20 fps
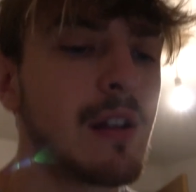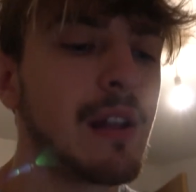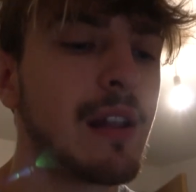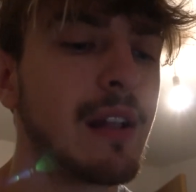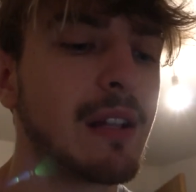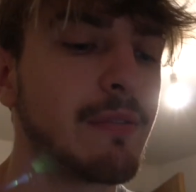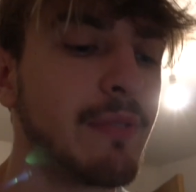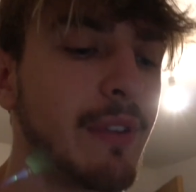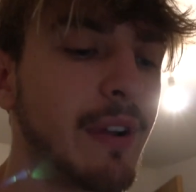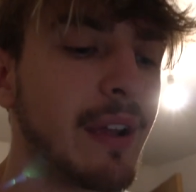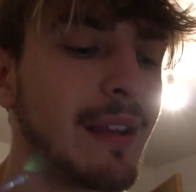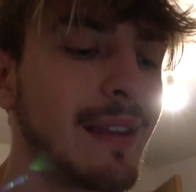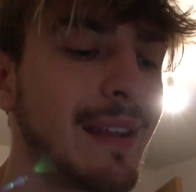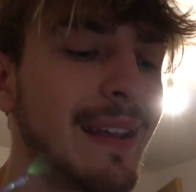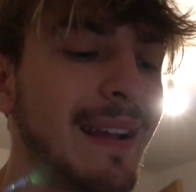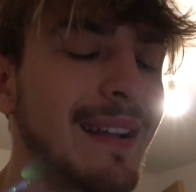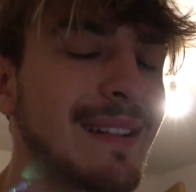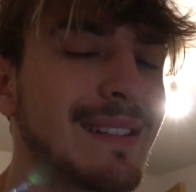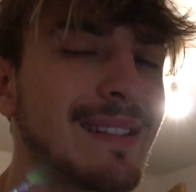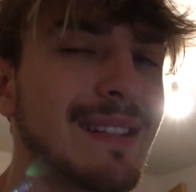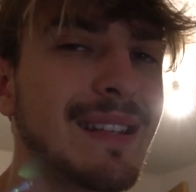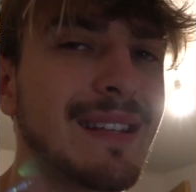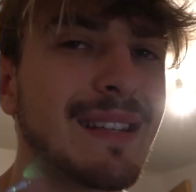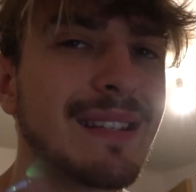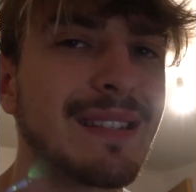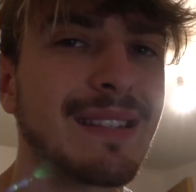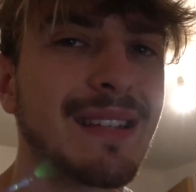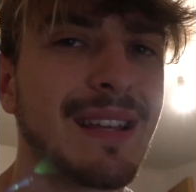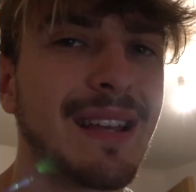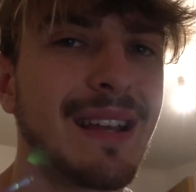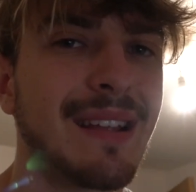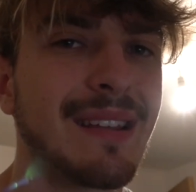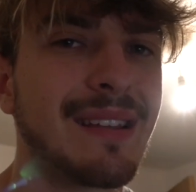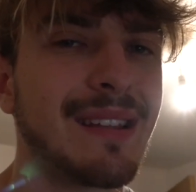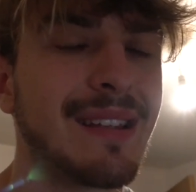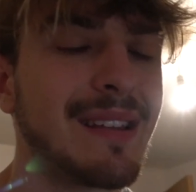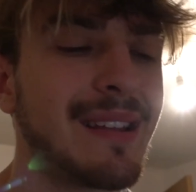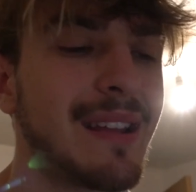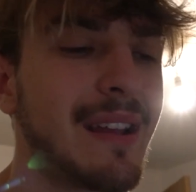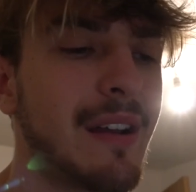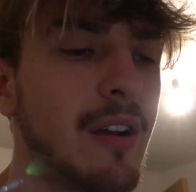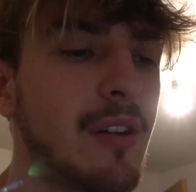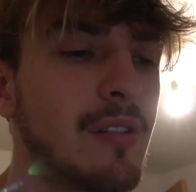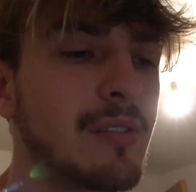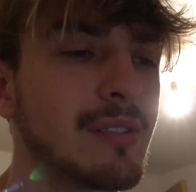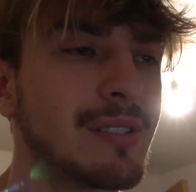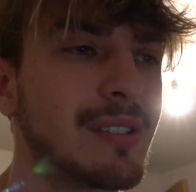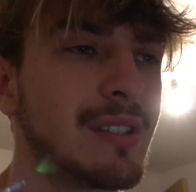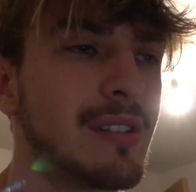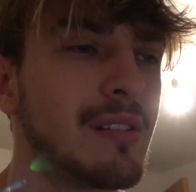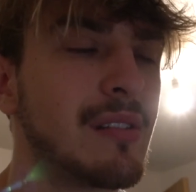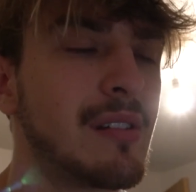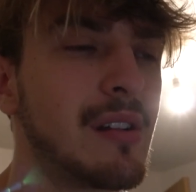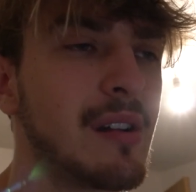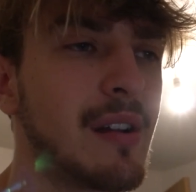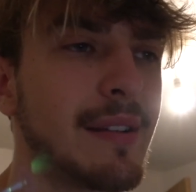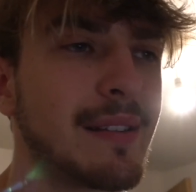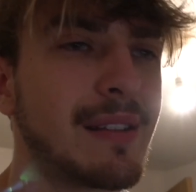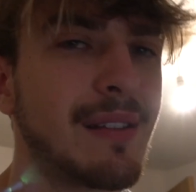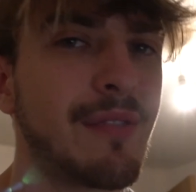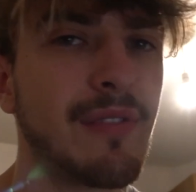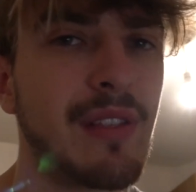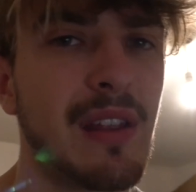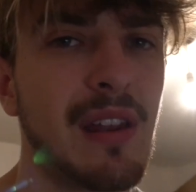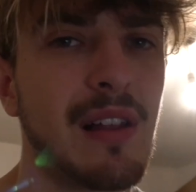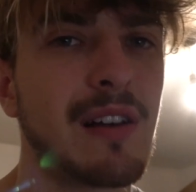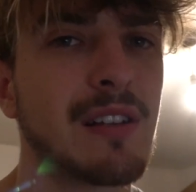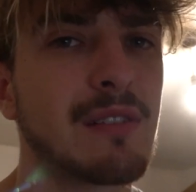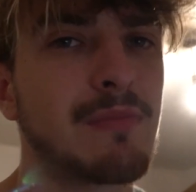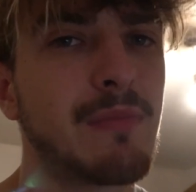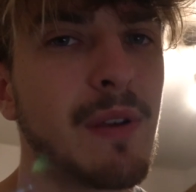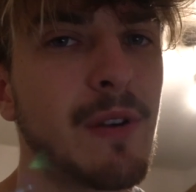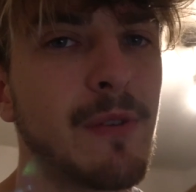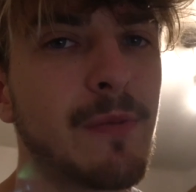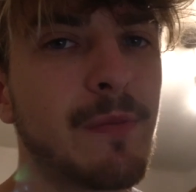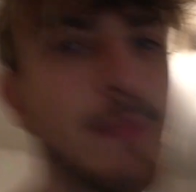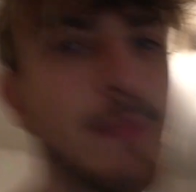let's fucking dig into this and then yeah I'll see you guys for the last meal.